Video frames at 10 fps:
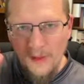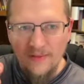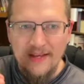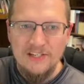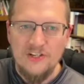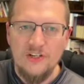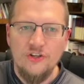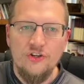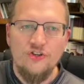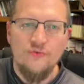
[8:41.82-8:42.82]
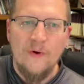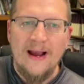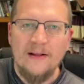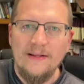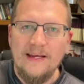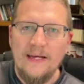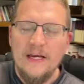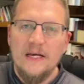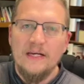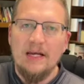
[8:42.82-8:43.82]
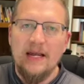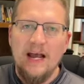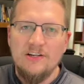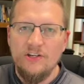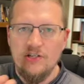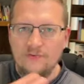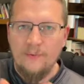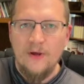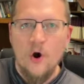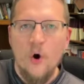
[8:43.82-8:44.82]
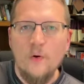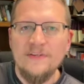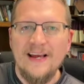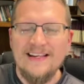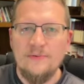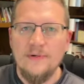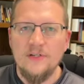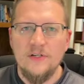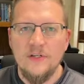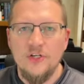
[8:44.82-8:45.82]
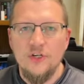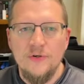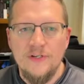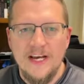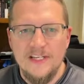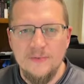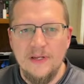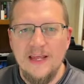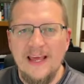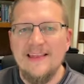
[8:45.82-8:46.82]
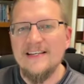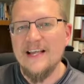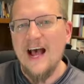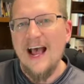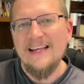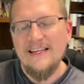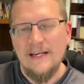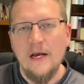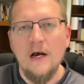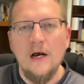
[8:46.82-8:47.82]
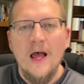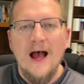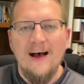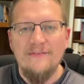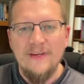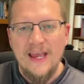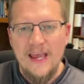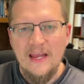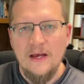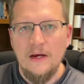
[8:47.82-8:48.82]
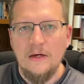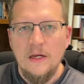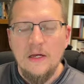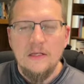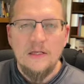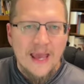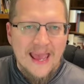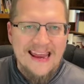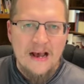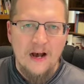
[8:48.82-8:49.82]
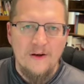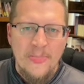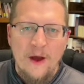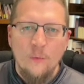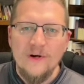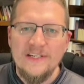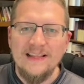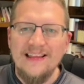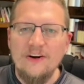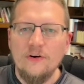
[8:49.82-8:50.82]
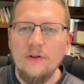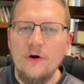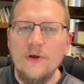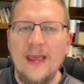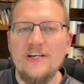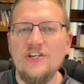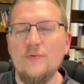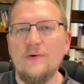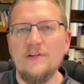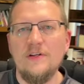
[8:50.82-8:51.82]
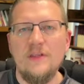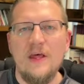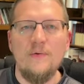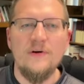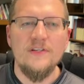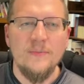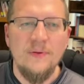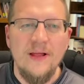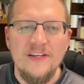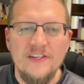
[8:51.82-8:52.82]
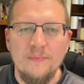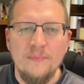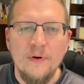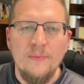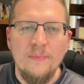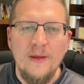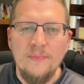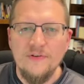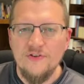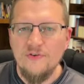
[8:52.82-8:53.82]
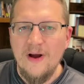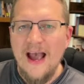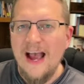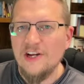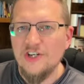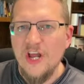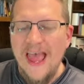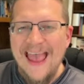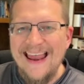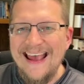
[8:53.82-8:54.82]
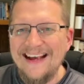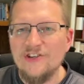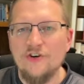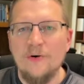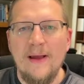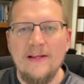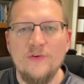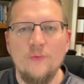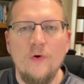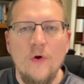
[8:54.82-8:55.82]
This directly connects us from the Old Testament to the New Testament in this idea of Gehenna. Gehenna was a literal location that was a place to burn people's trash and excrement,